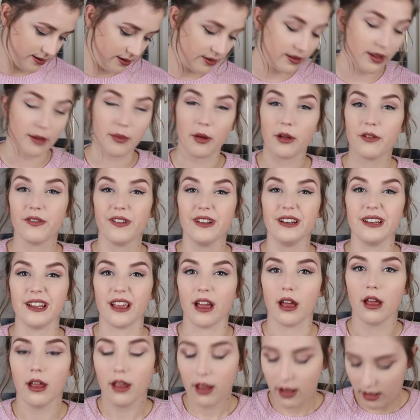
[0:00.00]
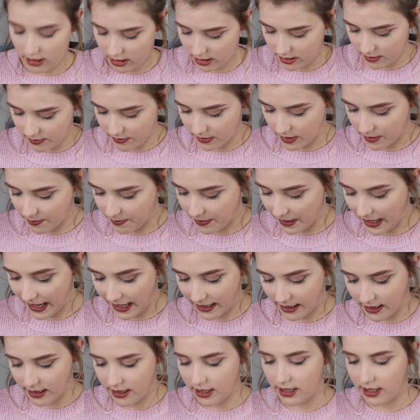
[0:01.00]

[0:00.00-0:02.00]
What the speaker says: well, they're both India, the black